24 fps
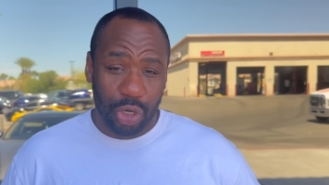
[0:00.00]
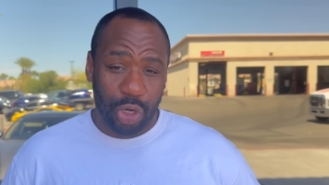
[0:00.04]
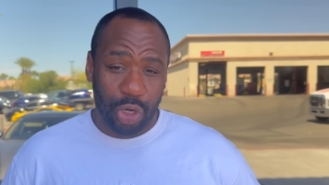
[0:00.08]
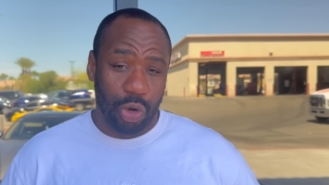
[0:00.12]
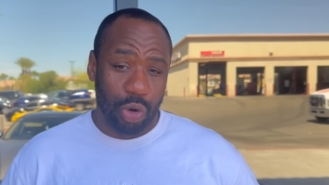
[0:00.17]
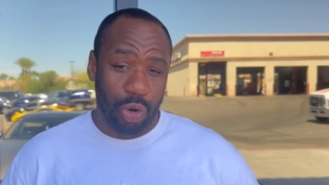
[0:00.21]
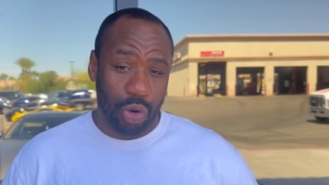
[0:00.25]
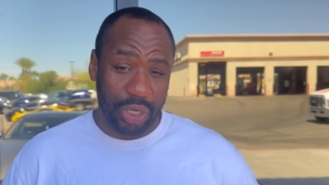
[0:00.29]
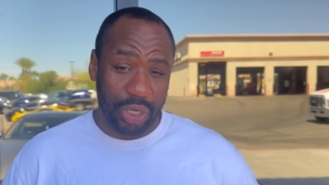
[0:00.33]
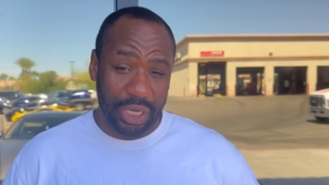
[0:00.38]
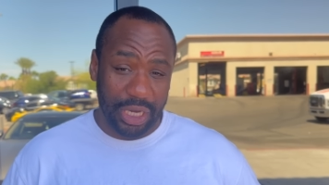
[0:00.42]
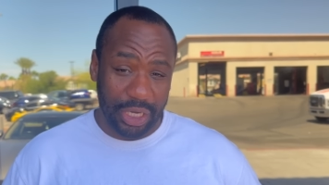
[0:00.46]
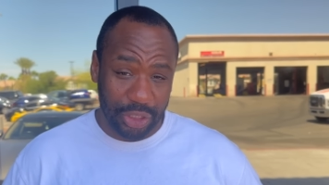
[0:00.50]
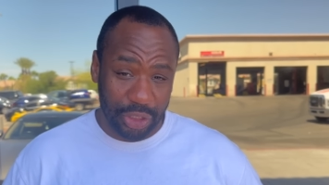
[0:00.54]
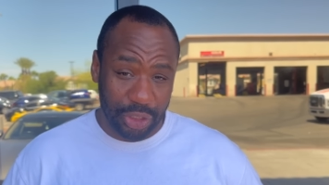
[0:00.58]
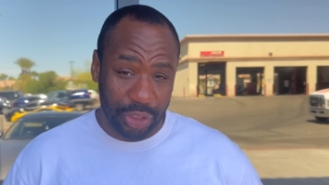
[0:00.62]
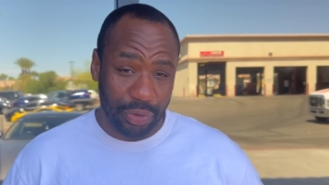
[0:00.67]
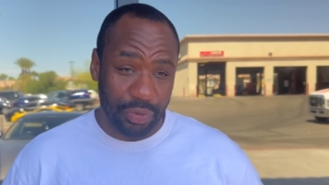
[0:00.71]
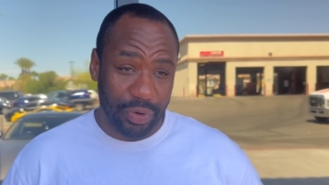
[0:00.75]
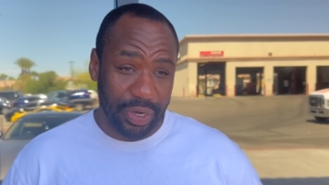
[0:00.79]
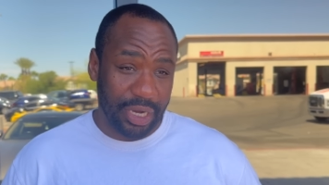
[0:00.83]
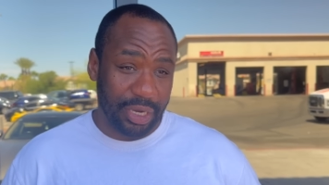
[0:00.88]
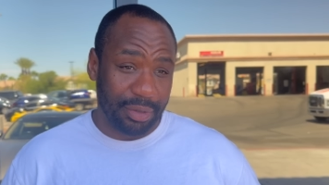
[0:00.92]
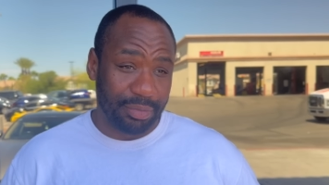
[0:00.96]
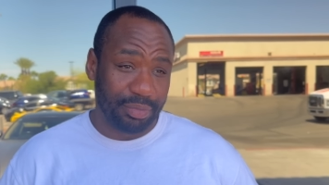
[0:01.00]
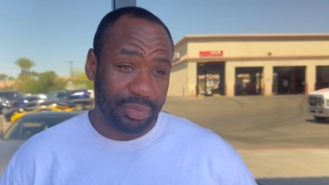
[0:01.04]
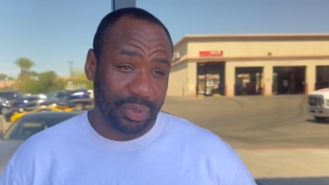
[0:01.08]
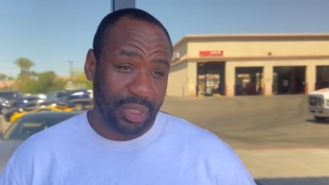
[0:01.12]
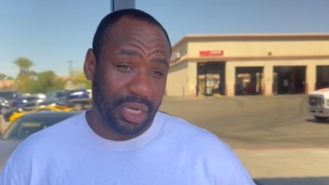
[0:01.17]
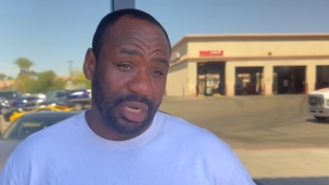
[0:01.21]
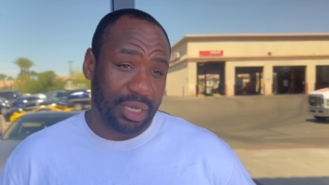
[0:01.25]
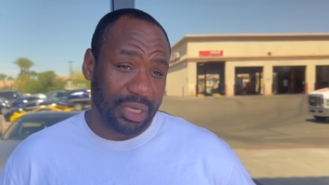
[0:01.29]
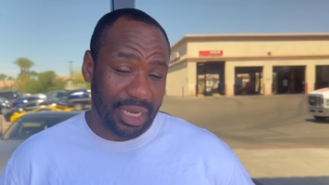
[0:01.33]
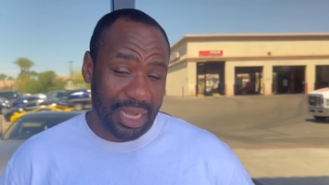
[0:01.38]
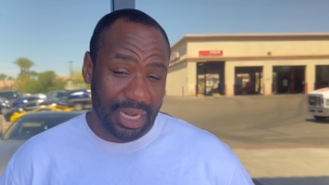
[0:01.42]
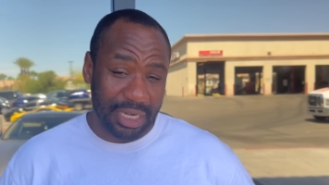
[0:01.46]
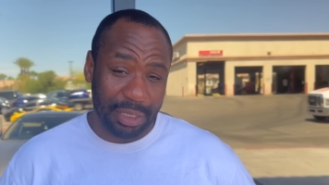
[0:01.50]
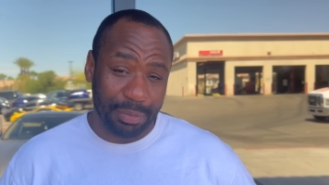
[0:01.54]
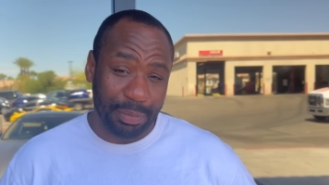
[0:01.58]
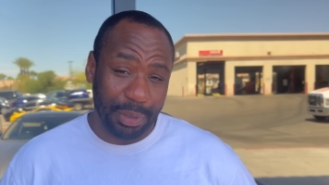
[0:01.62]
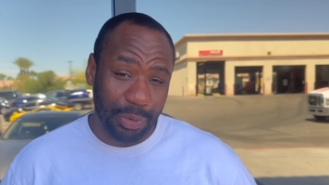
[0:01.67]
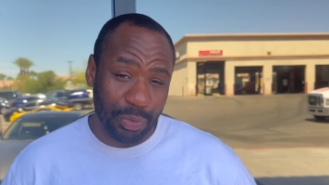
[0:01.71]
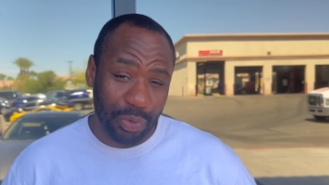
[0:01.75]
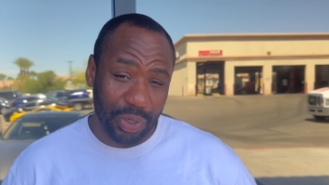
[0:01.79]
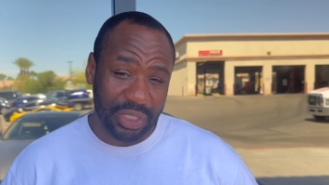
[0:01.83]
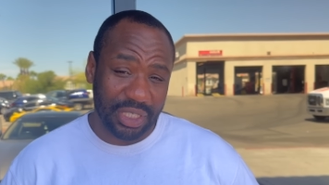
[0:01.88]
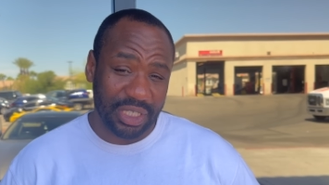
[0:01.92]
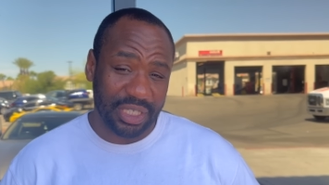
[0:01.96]
on Instagram, Lonnie
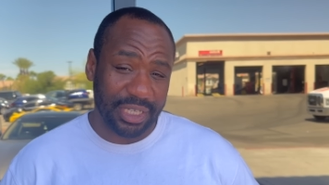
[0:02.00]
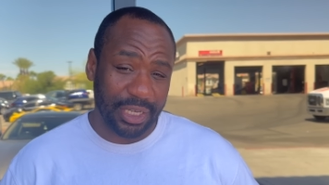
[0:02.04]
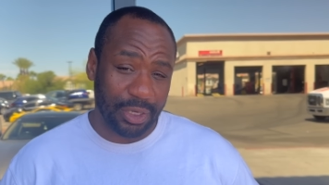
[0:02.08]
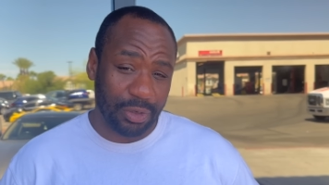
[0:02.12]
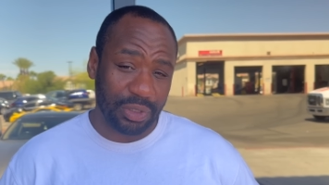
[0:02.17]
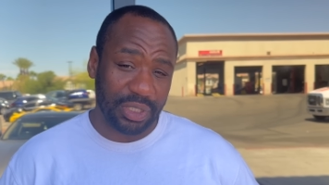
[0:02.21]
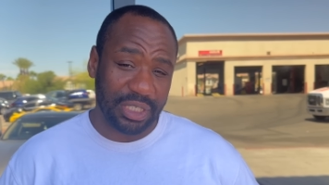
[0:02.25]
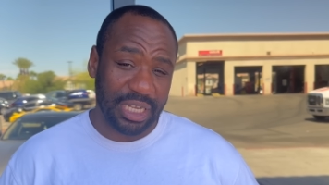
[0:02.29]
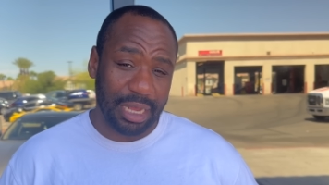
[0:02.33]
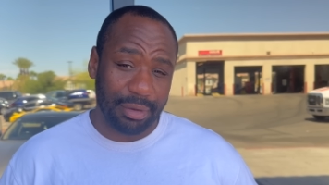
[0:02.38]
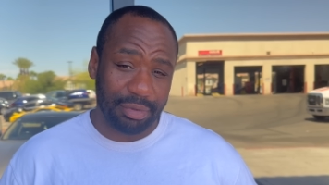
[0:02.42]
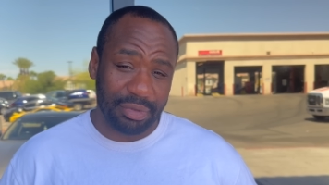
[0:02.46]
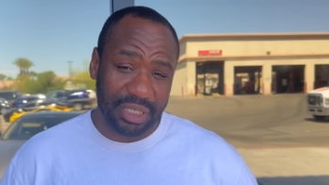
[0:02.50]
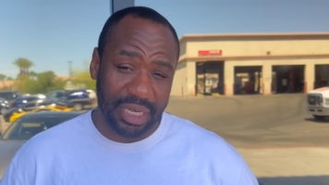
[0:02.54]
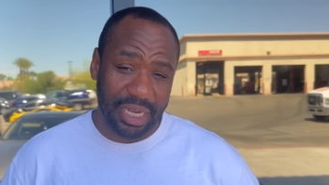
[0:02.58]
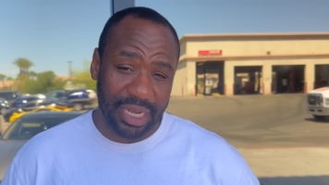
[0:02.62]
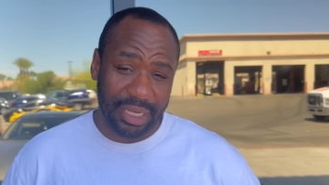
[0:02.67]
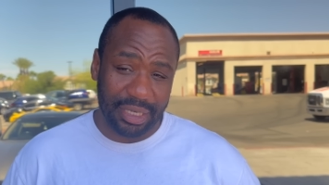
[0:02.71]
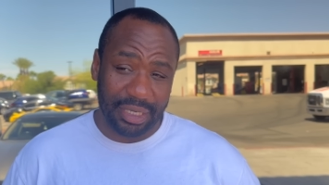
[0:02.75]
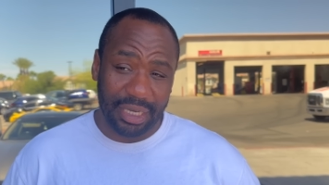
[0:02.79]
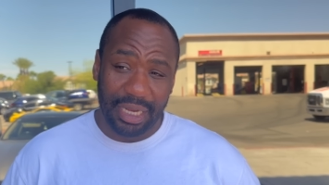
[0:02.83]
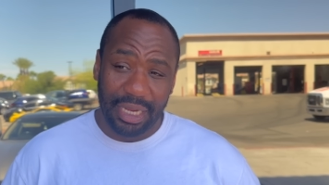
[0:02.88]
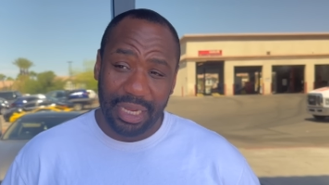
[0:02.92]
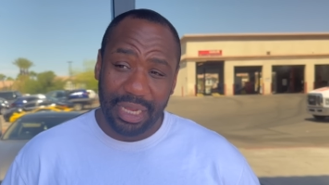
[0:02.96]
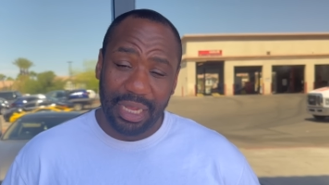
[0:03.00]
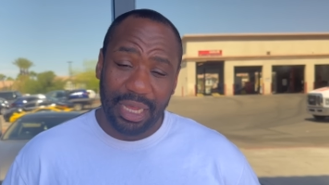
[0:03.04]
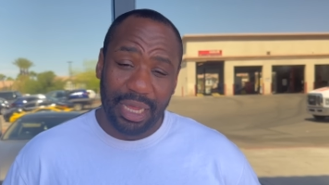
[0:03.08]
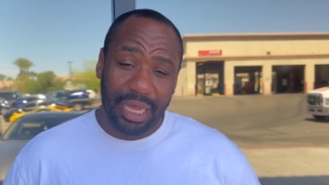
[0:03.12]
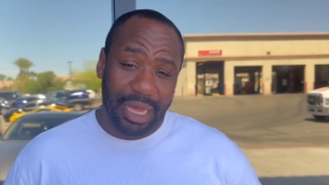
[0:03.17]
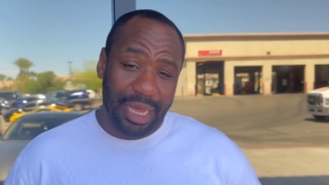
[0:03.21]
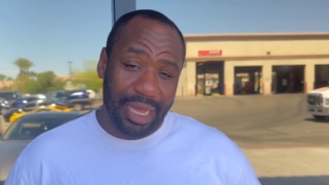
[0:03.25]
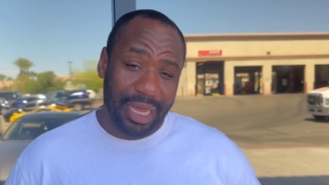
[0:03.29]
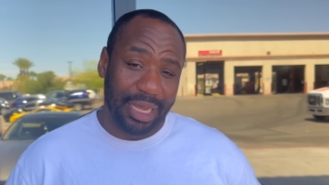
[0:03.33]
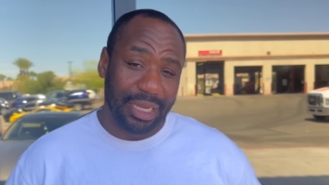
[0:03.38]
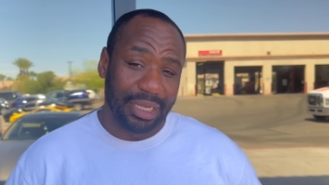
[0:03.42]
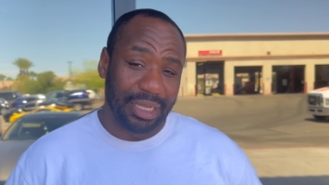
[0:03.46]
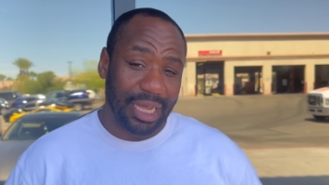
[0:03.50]
B168 on Snapchat, and